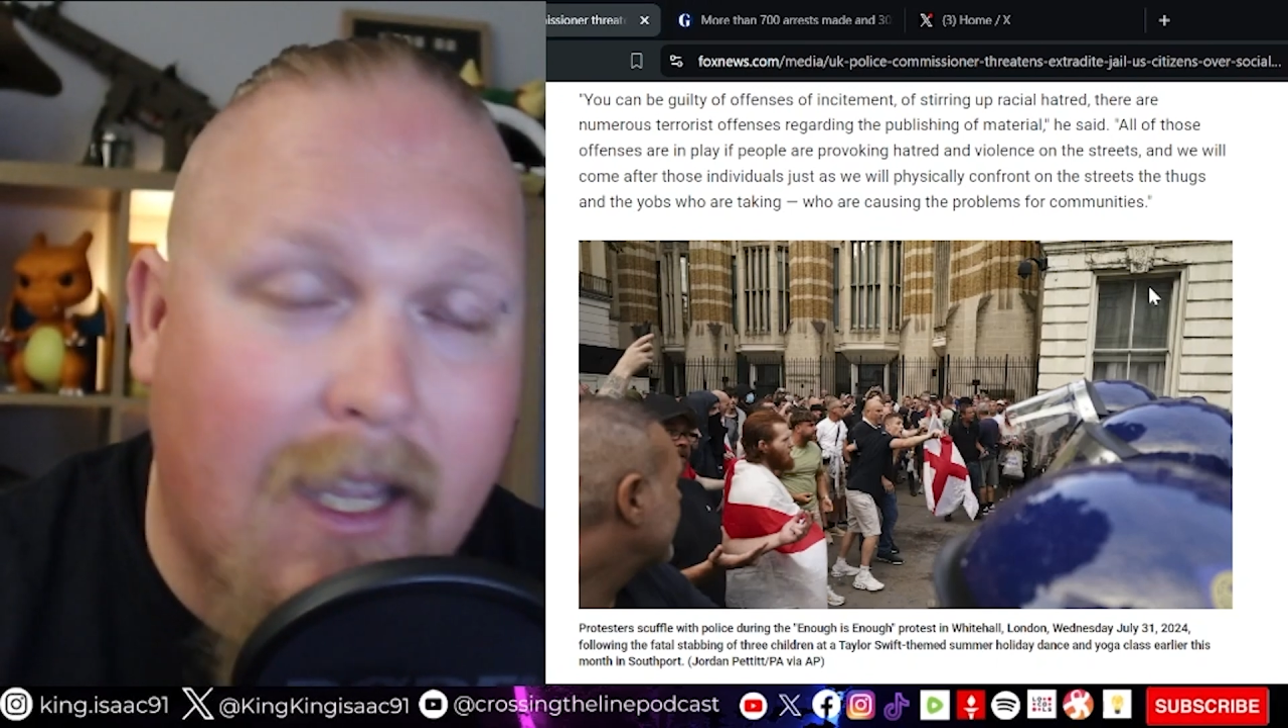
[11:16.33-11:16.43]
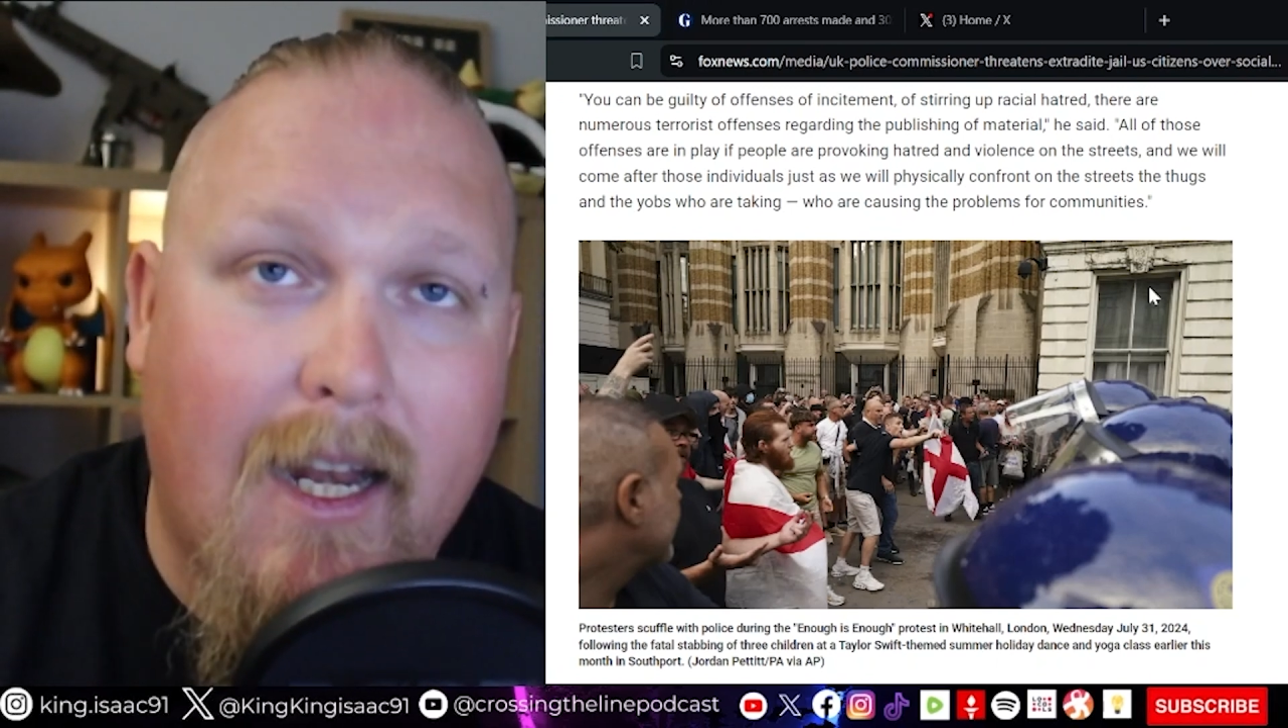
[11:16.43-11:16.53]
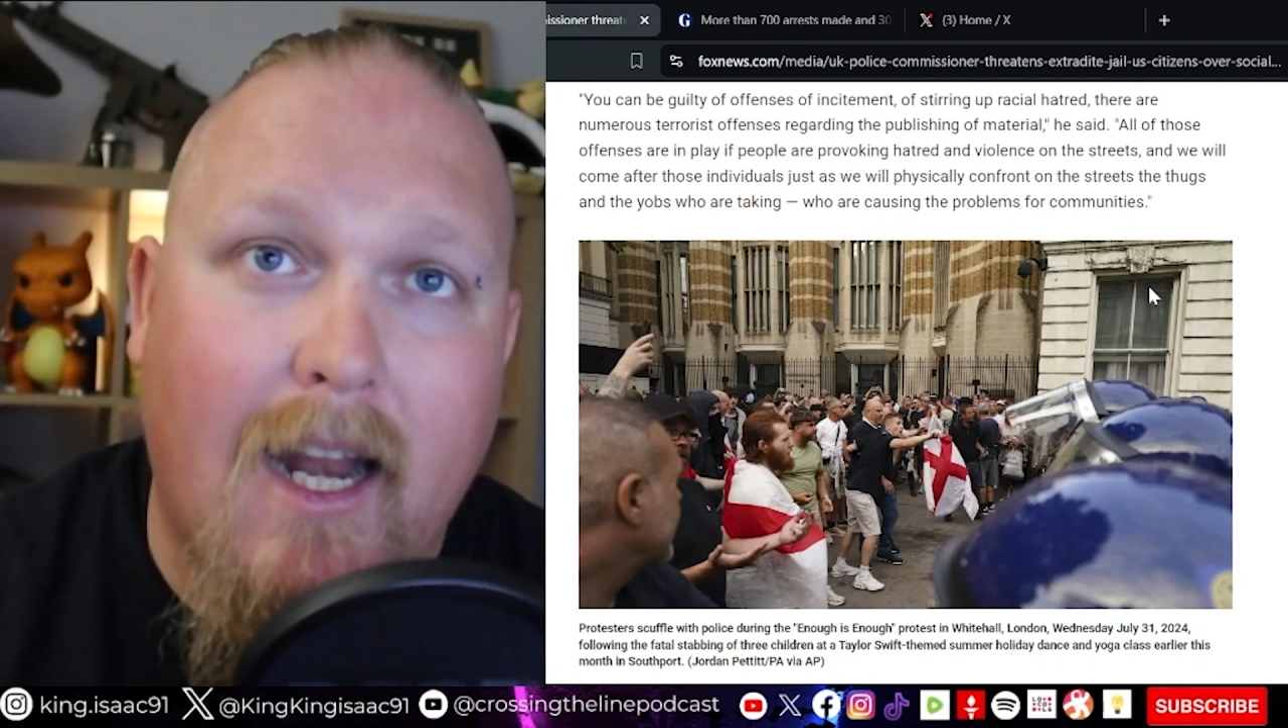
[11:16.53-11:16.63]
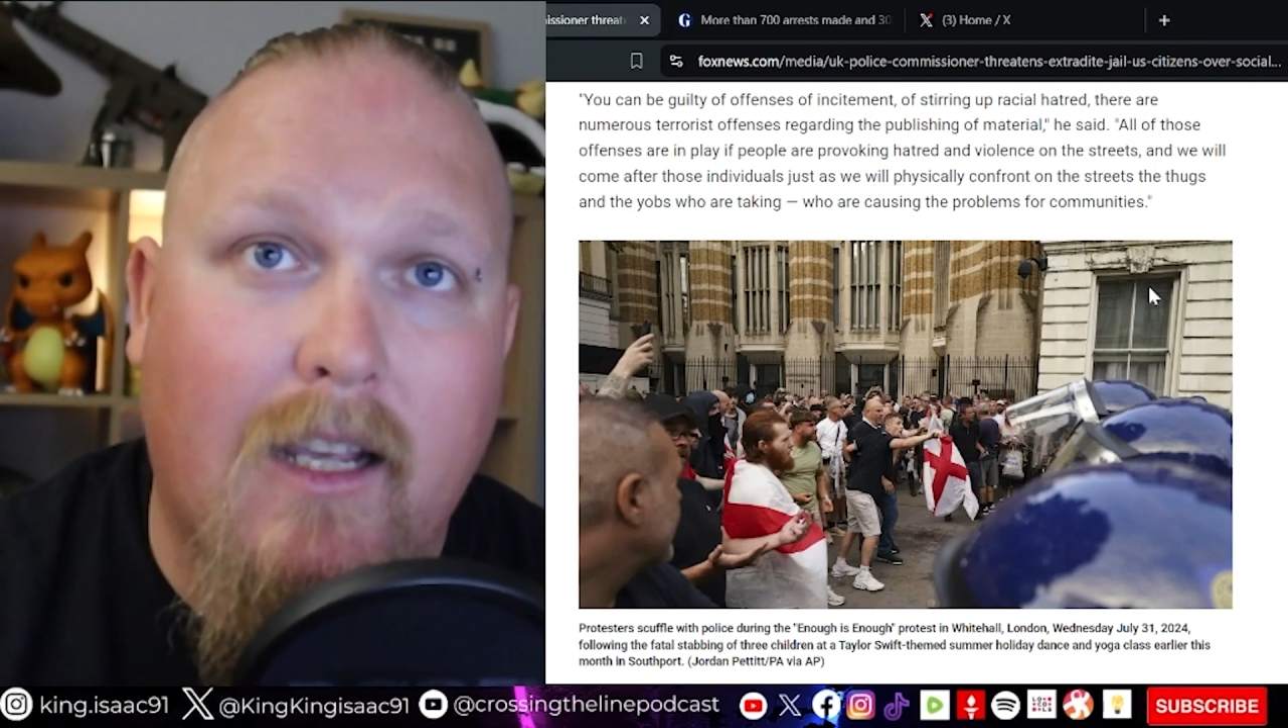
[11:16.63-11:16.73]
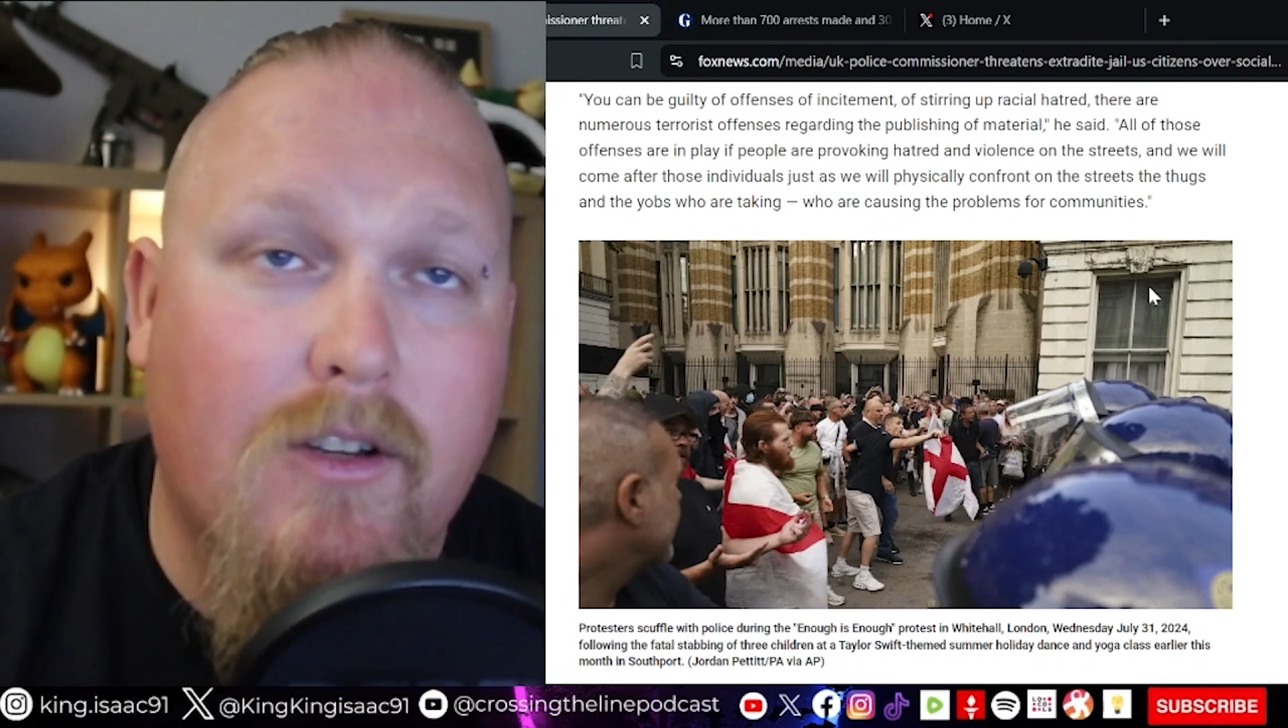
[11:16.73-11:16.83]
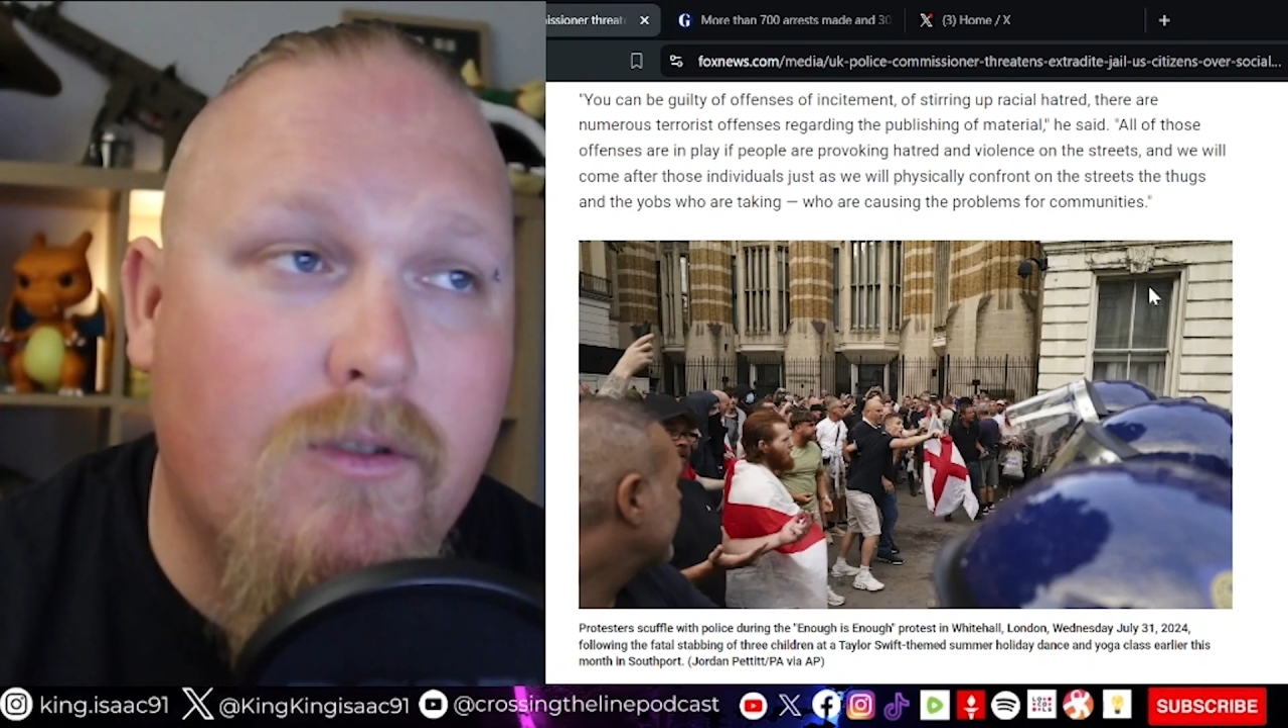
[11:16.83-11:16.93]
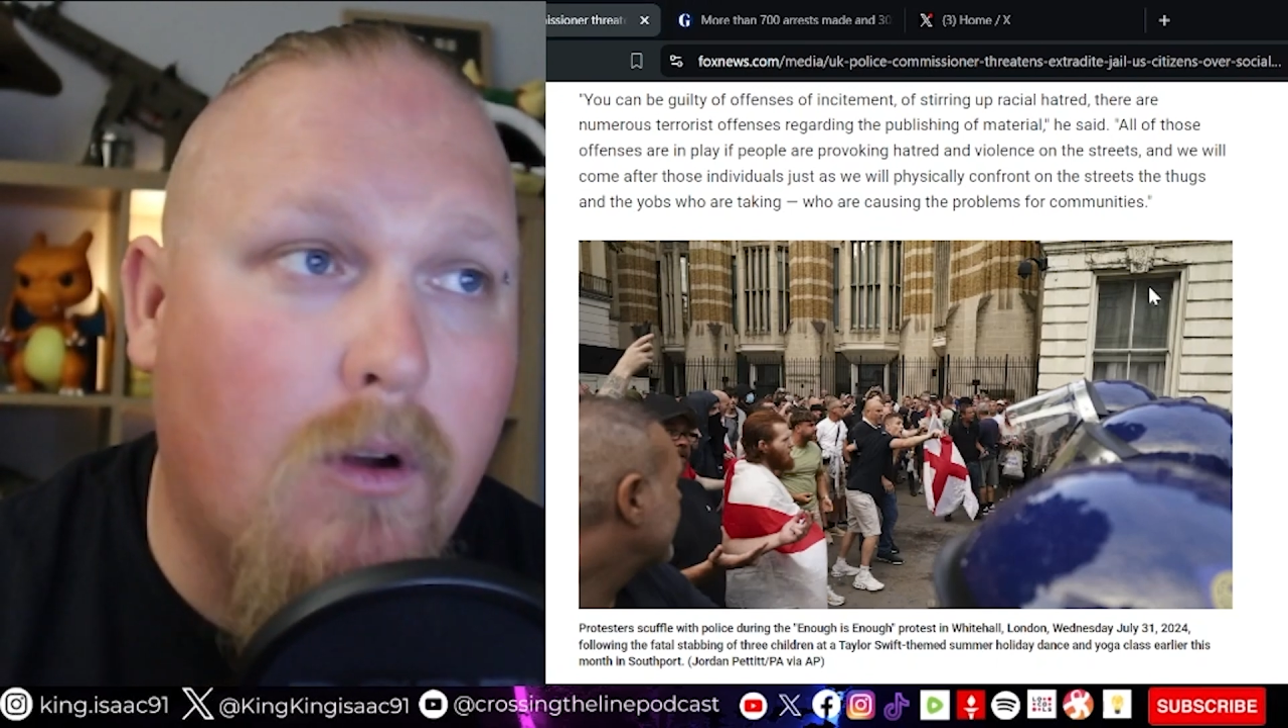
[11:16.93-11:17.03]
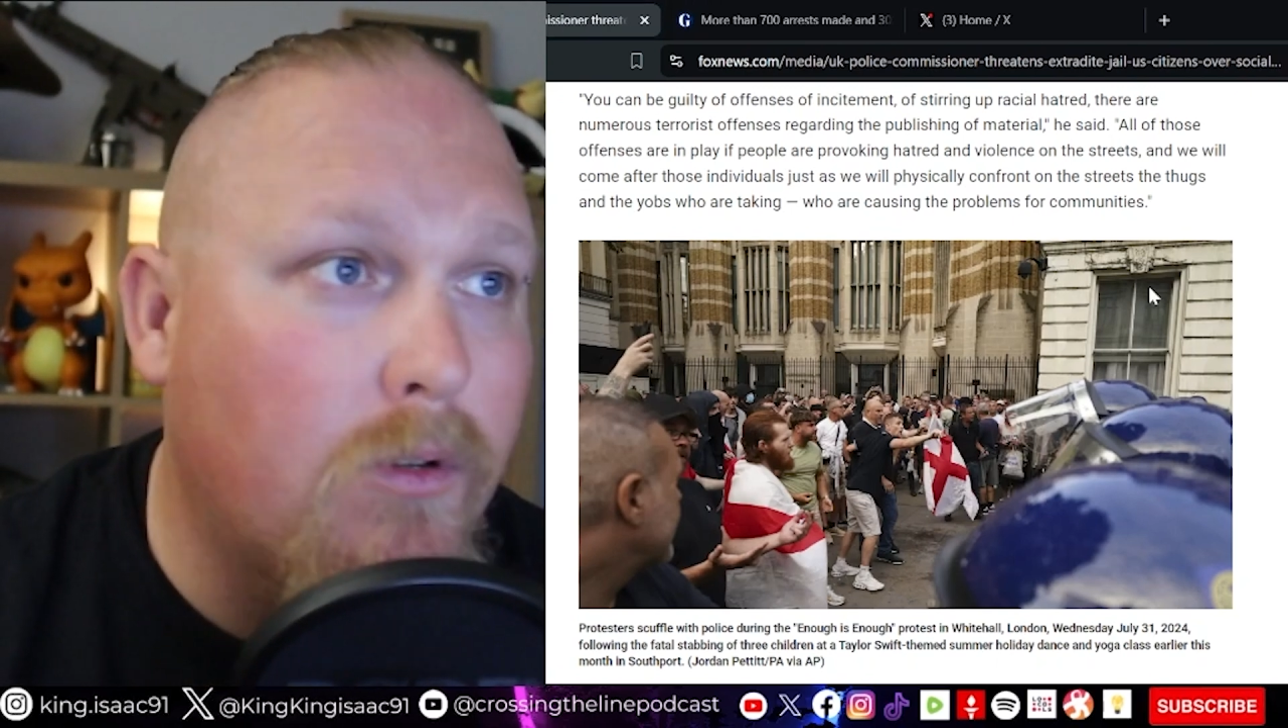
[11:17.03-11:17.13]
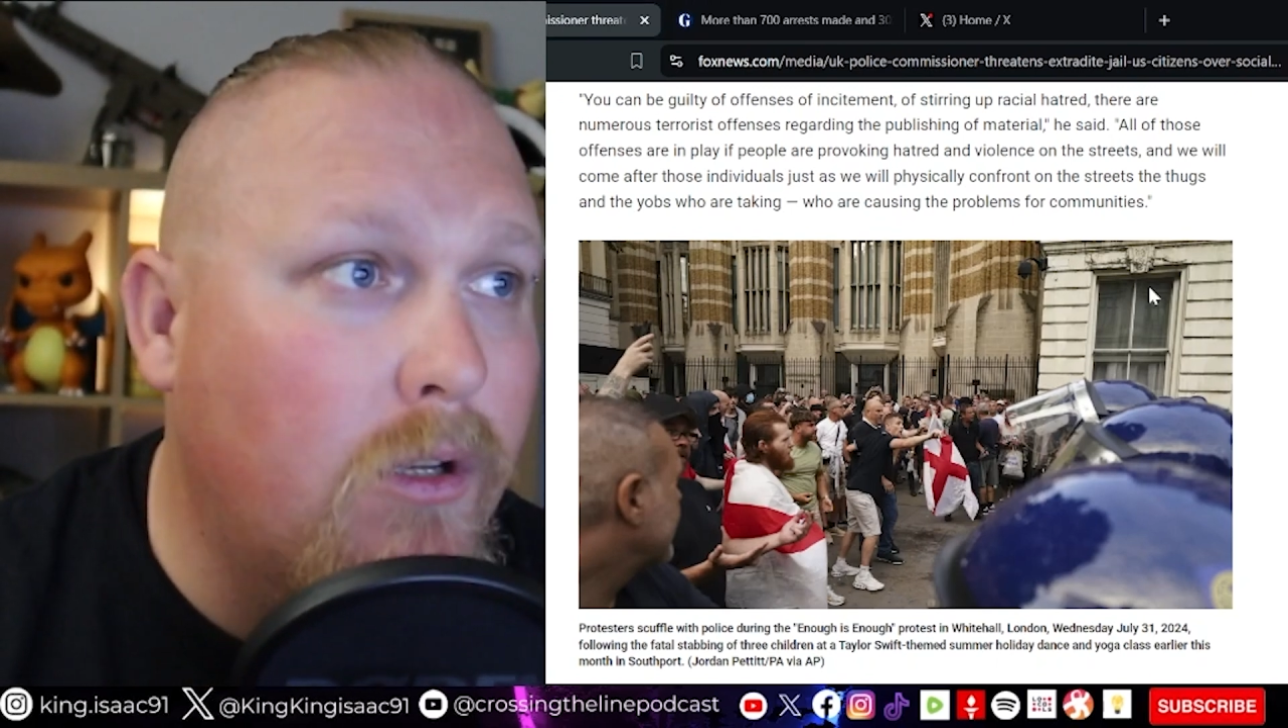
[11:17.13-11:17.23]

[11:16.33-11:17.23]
get out of control.